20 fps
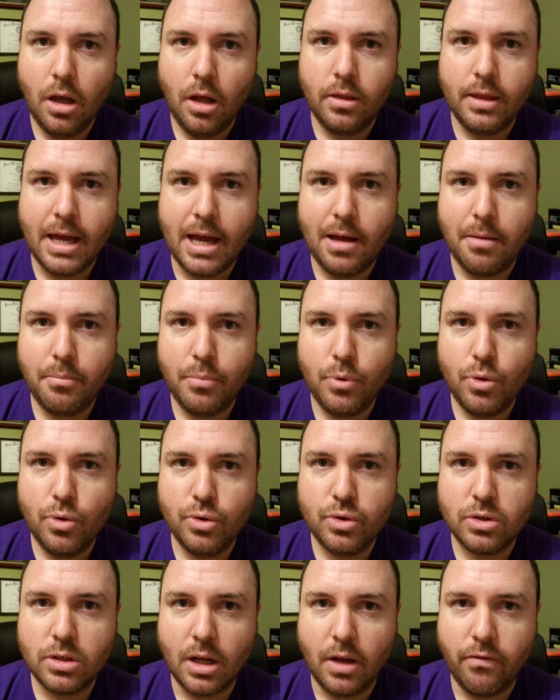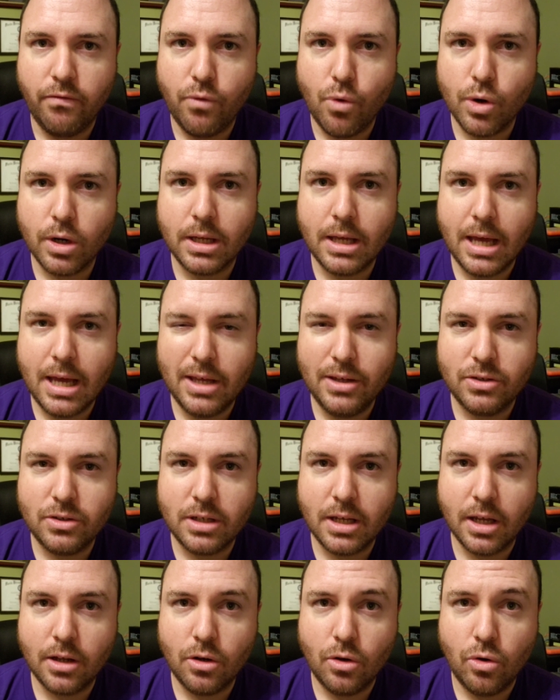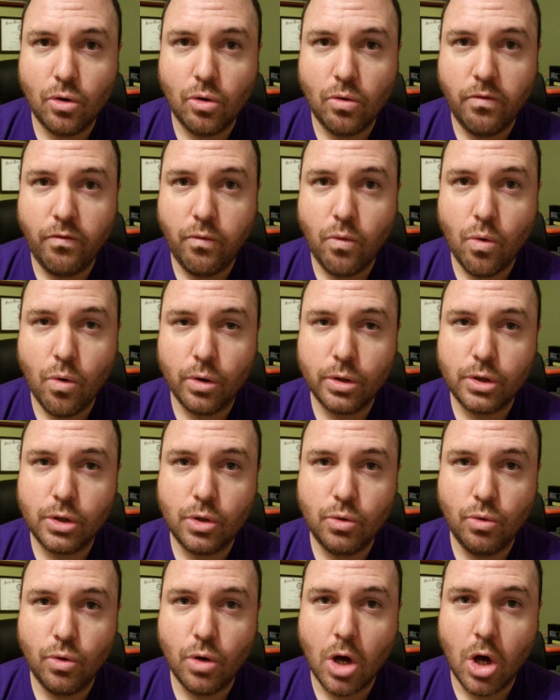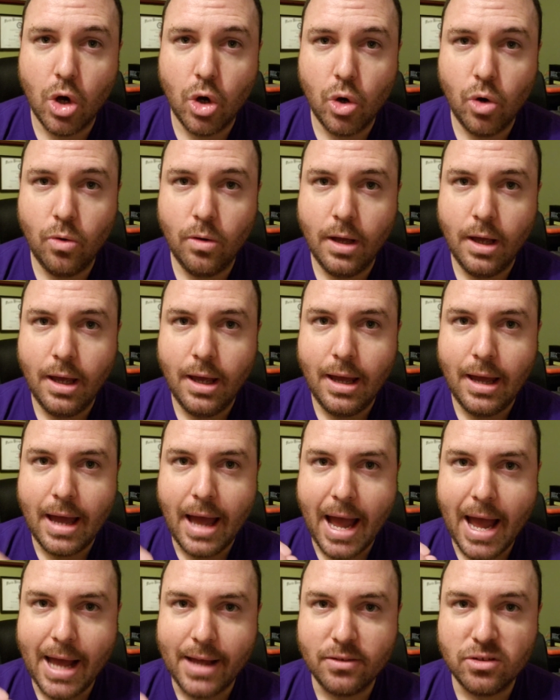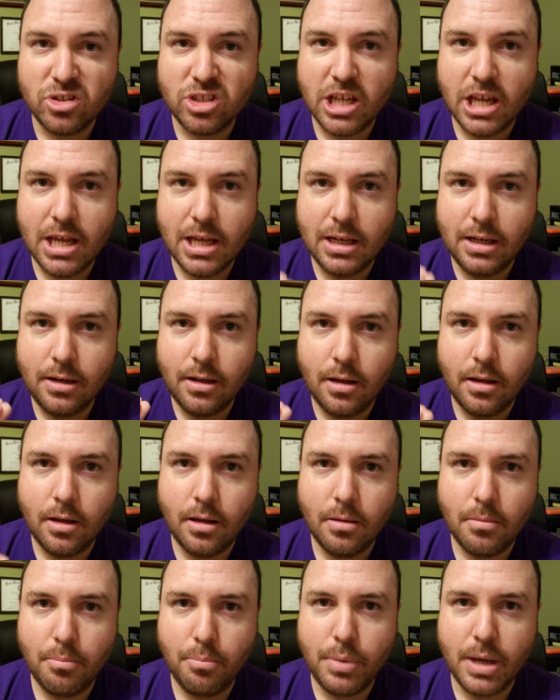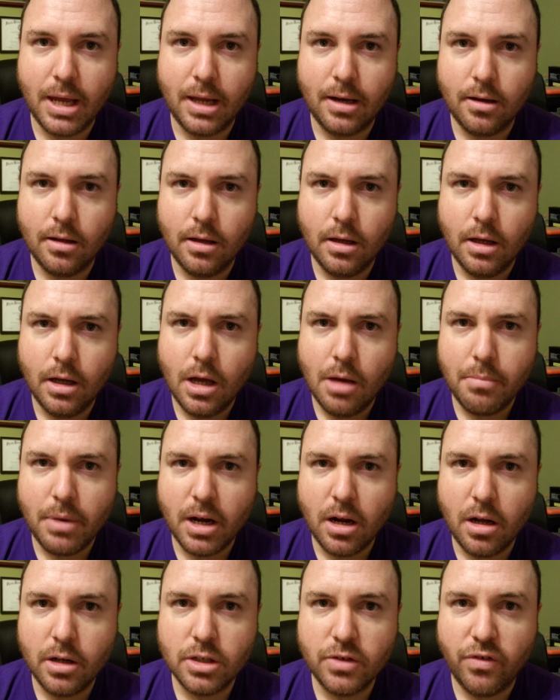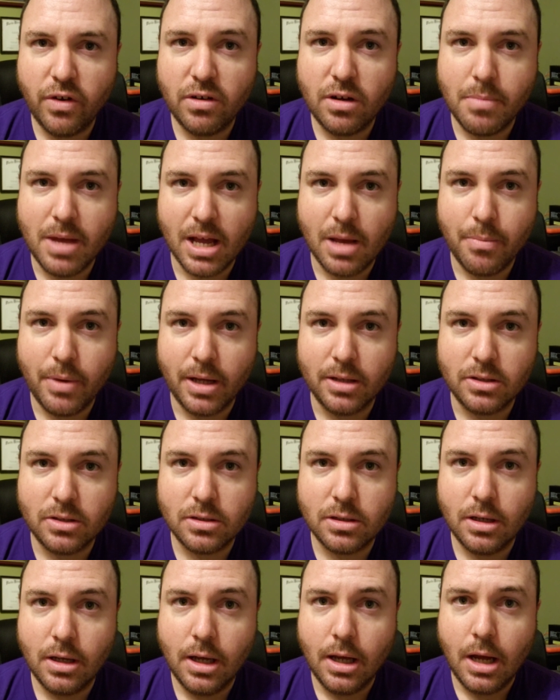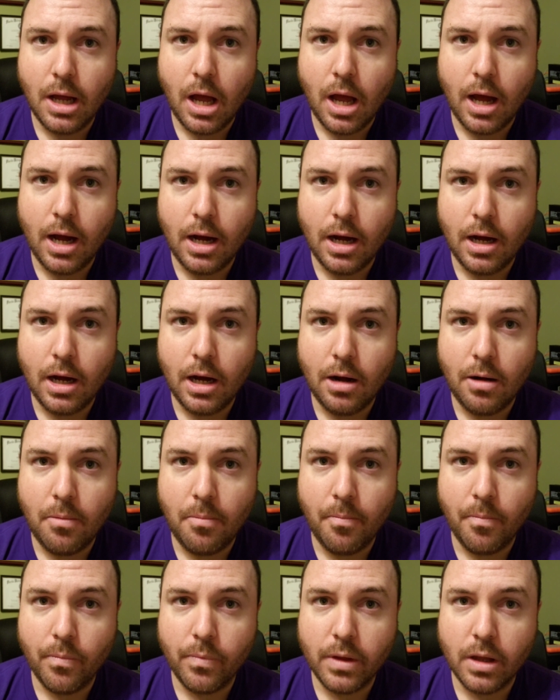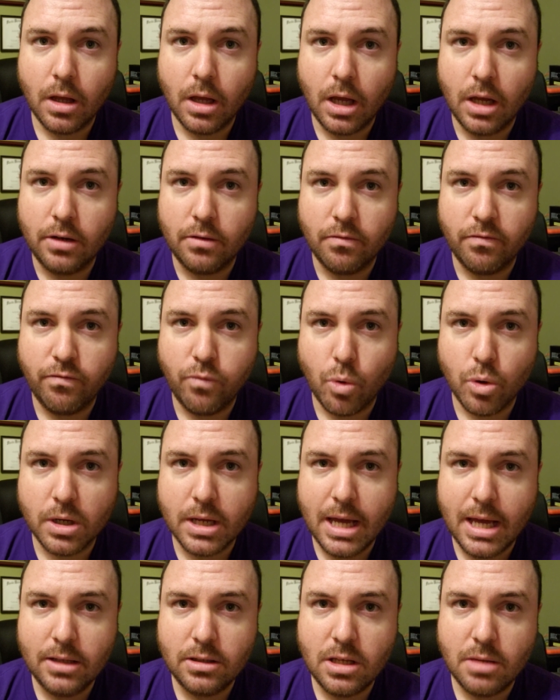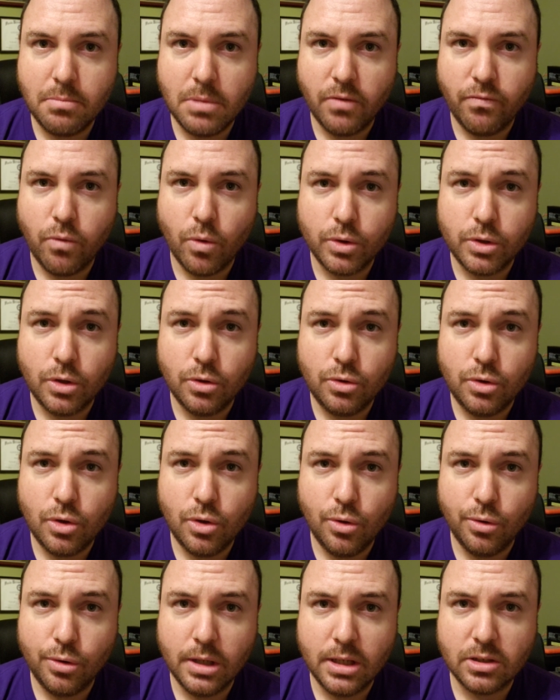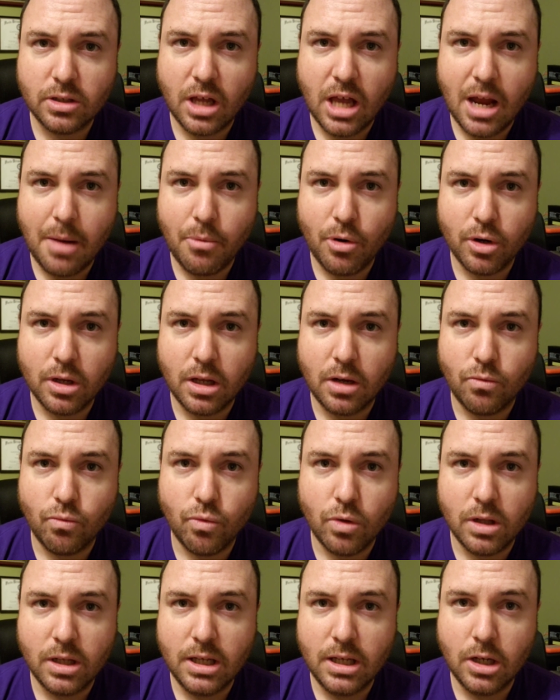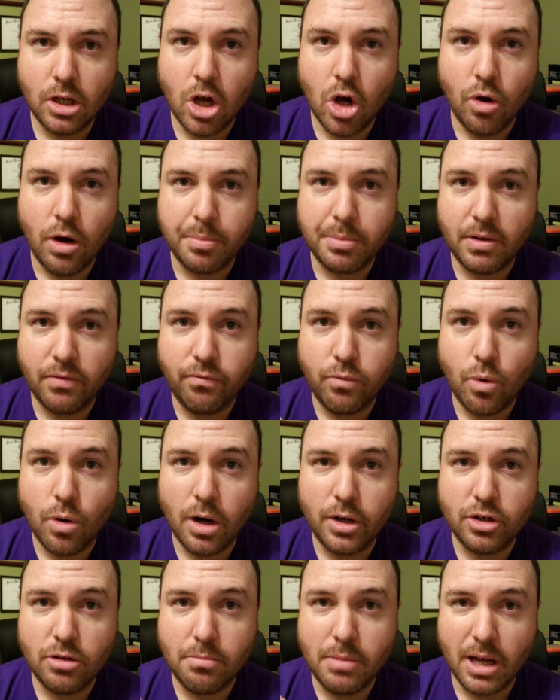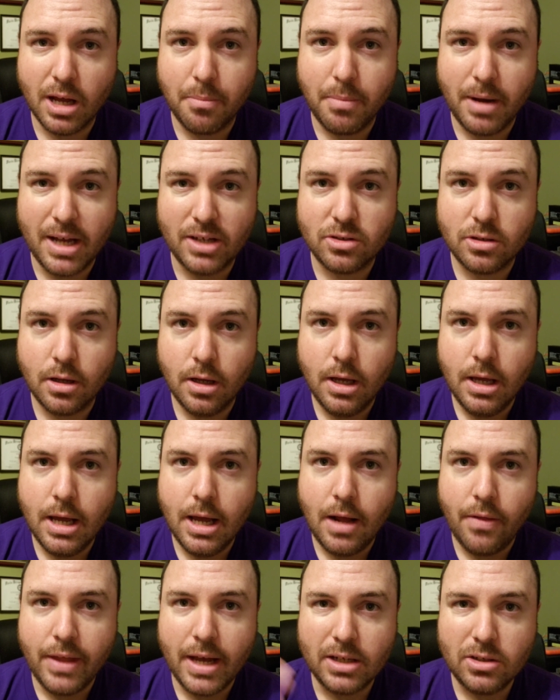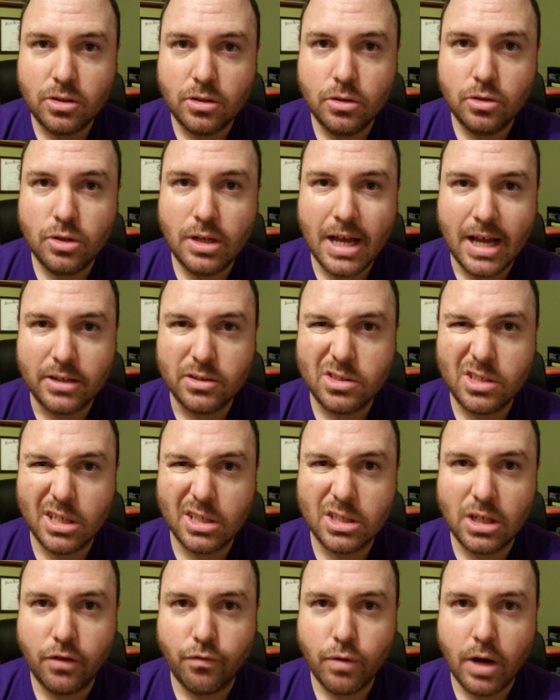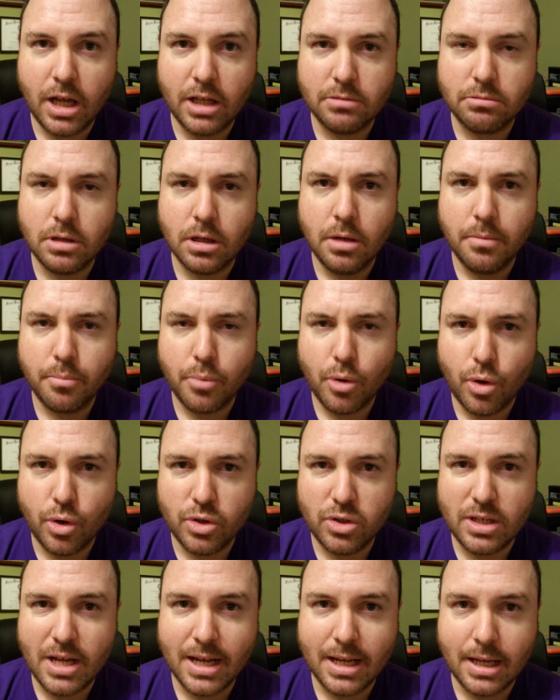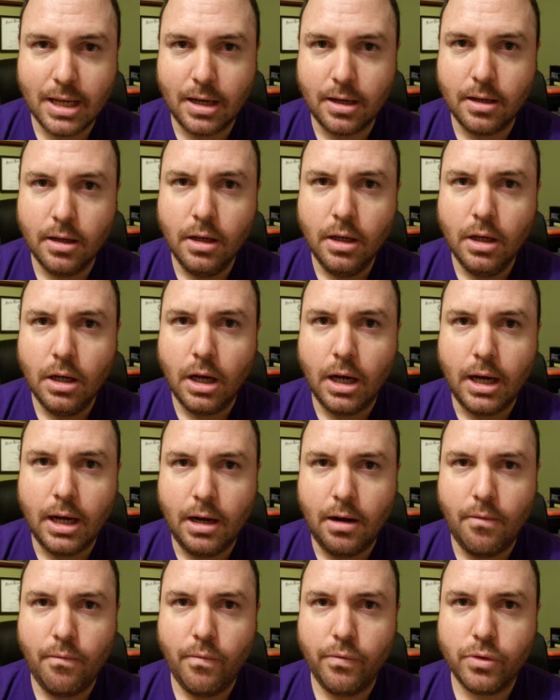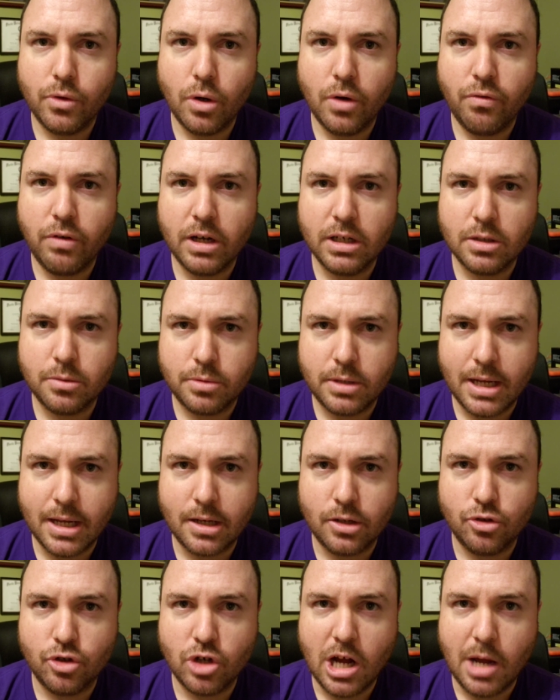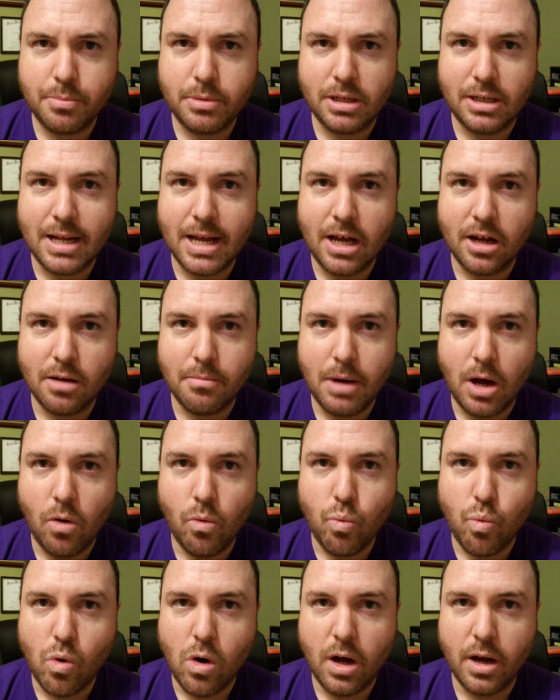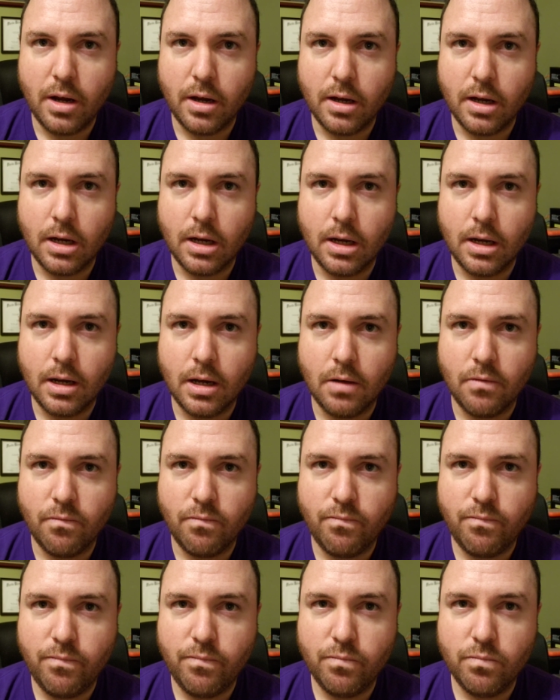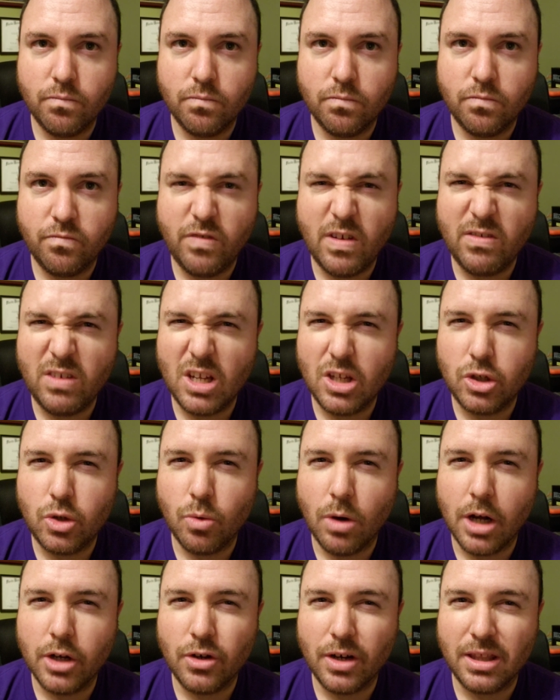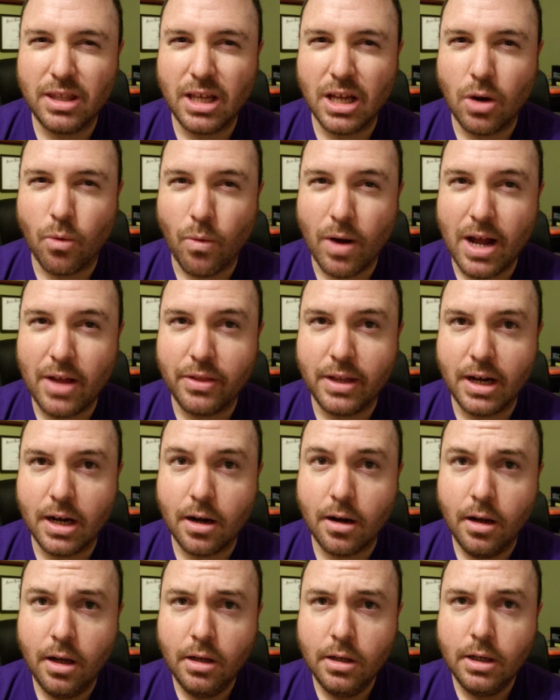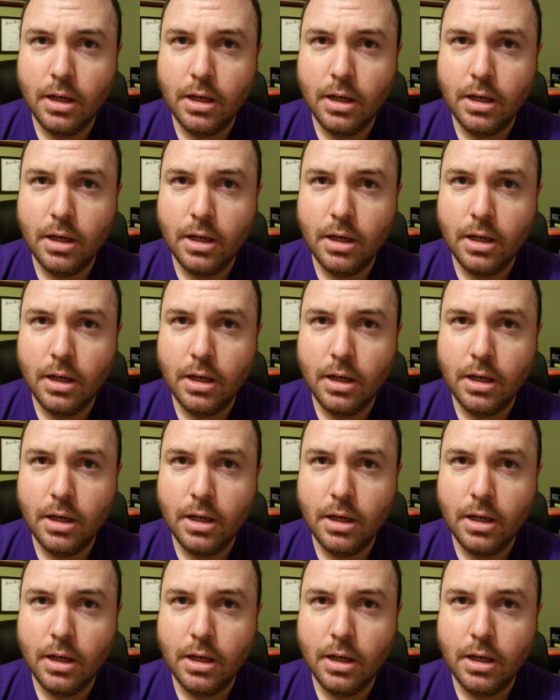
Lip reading: That boosts a 4K signal 420 at 10-bit, about 150 megabits. In 4K 10-bit 422, this camera can really go up to 400 megabytes. That's usually at 60 frames per second. 30 frames per second drops you down about 150, 200, I think, around there.